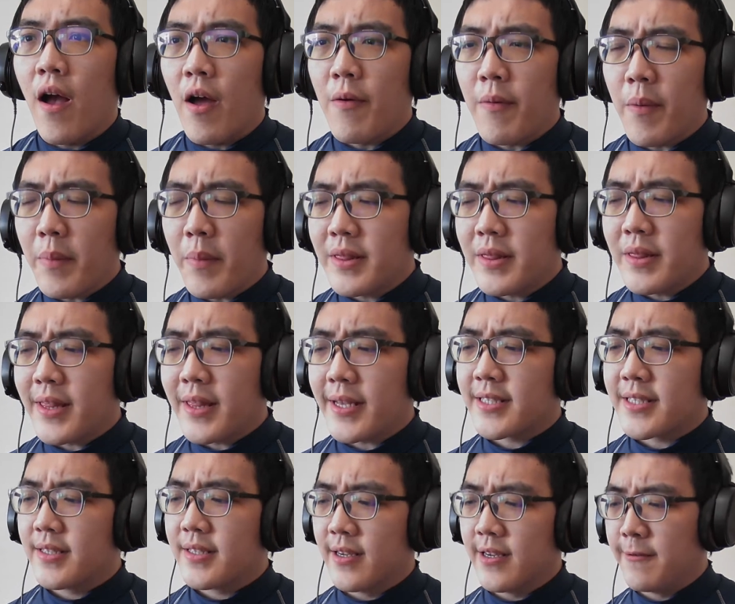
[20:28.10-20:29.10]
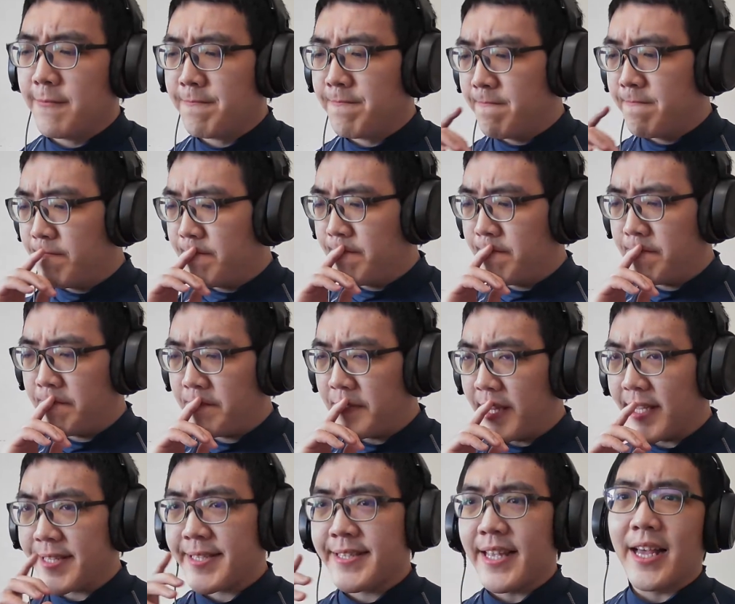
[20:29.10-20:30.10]
I remember that's the
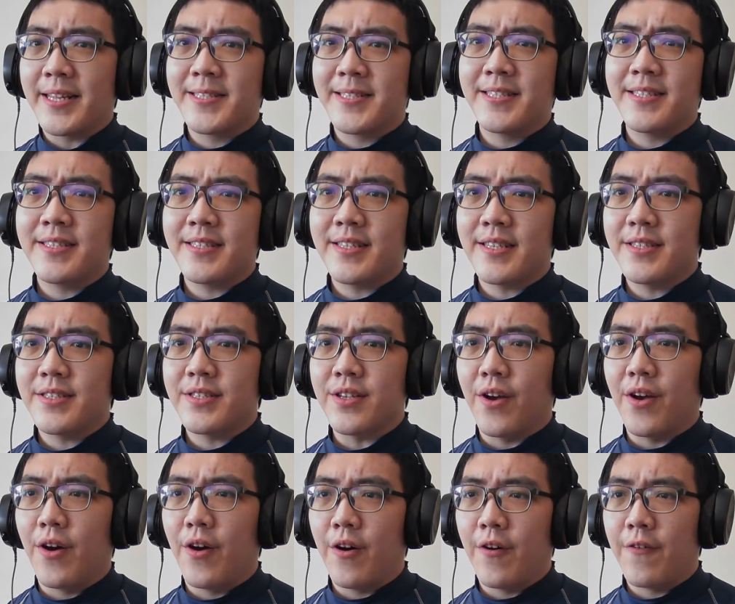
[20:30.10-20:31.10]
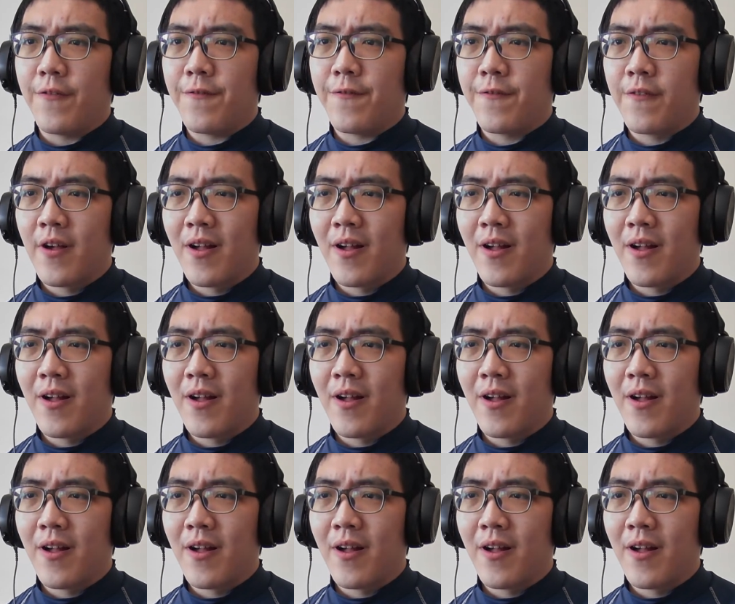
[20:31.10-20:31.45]
existence of